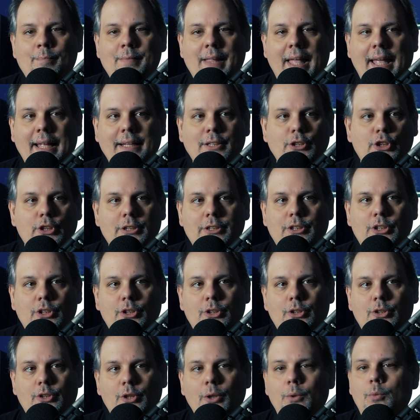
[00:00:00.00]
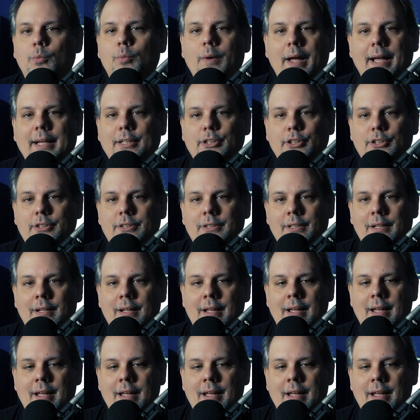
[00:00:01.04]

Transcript: and just too rushed.